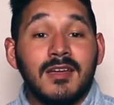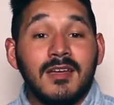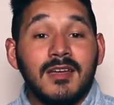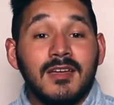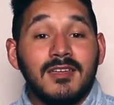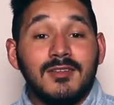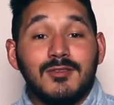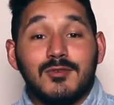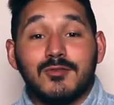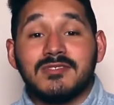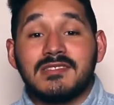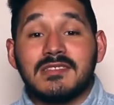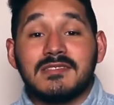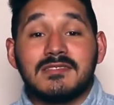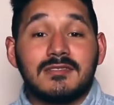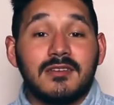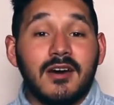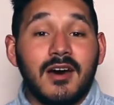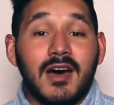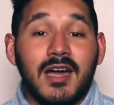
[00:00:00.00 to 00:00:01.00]
He uses
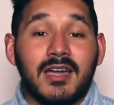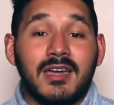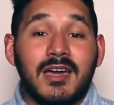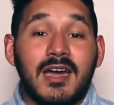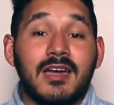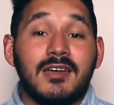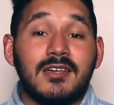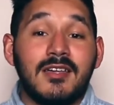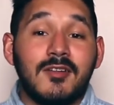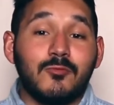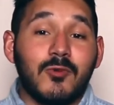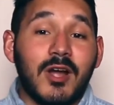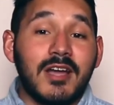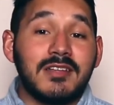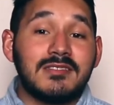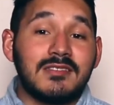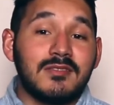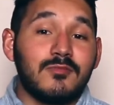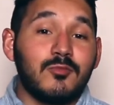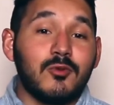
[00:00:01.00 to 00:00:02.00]
the hi-hat and
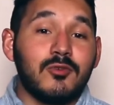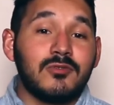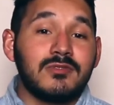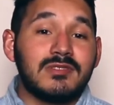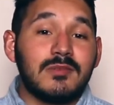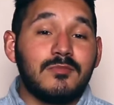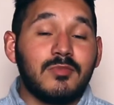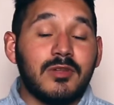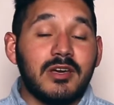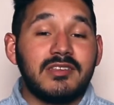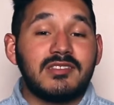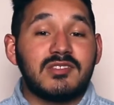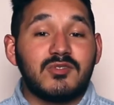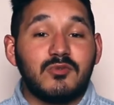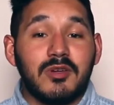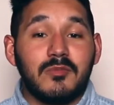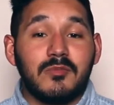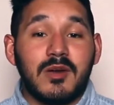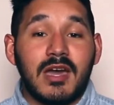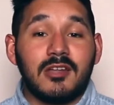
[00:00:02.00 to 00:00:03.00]
ride cymbal to play a
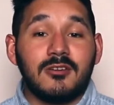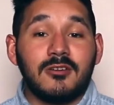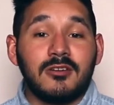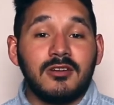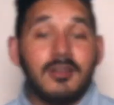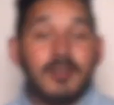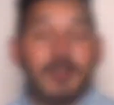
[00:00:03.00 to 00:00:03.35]
swing pattern